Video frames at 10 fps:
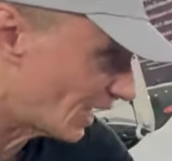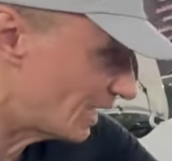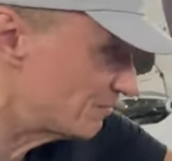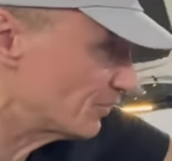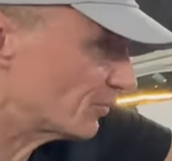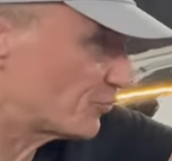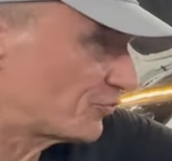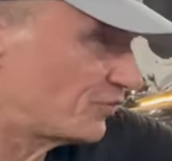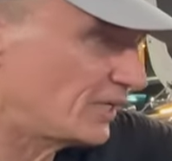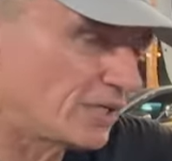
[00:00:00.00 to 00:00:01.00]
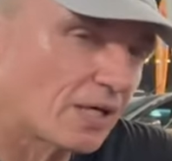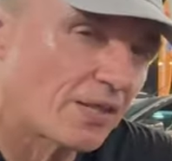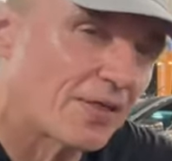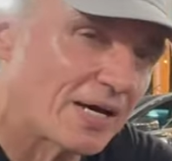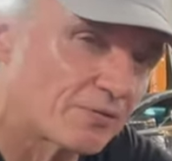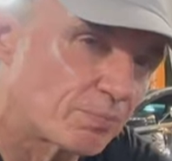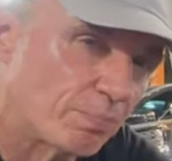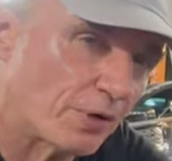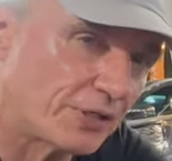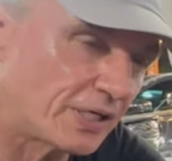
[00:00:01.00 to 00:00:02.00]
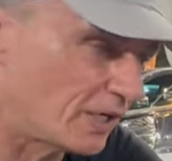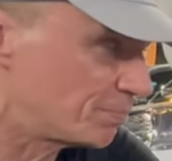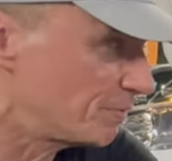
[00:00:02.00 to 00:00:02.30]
I've not seen that body kit